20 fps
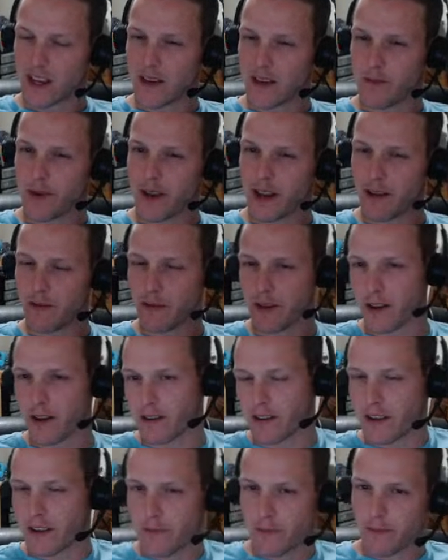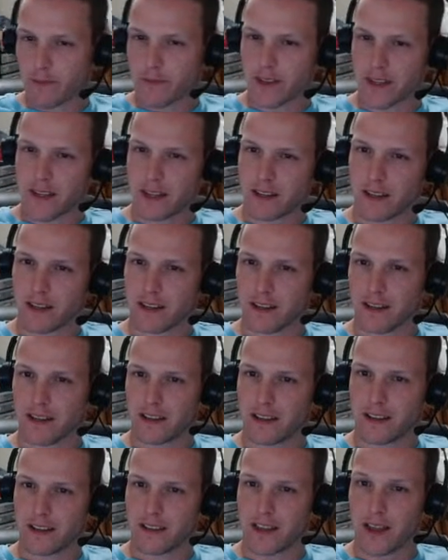Man,
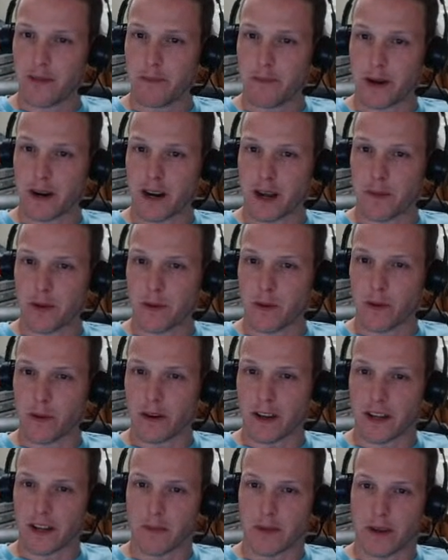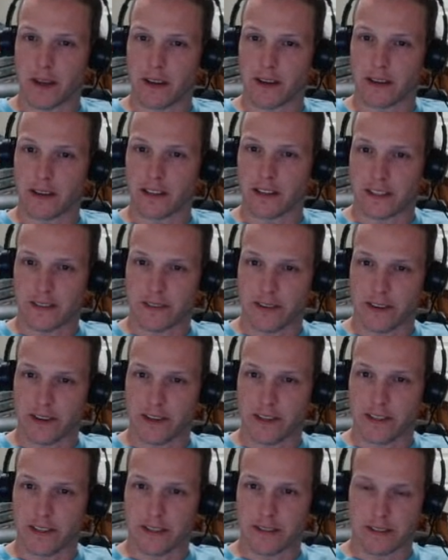they better not be one on eBay, because if there
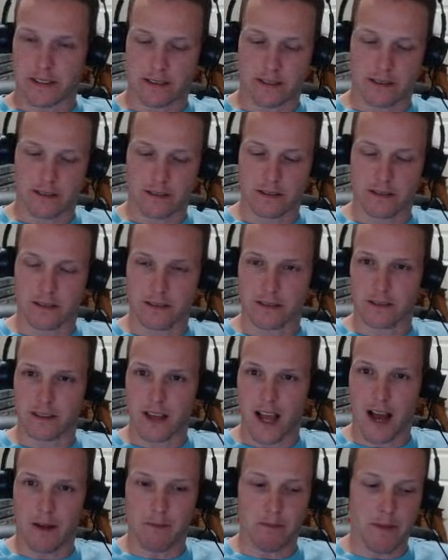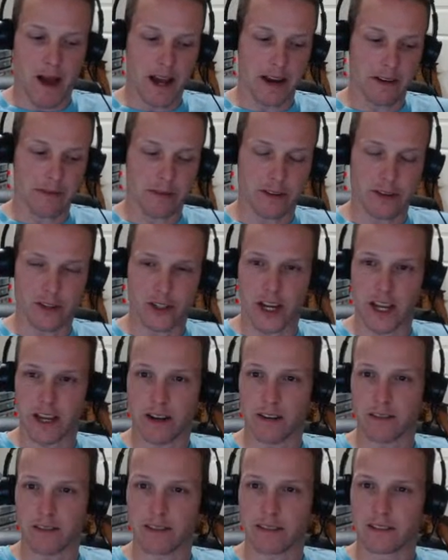is, I'm buying it for the
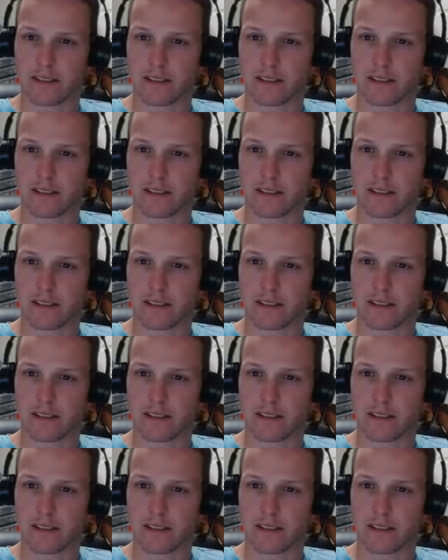channel.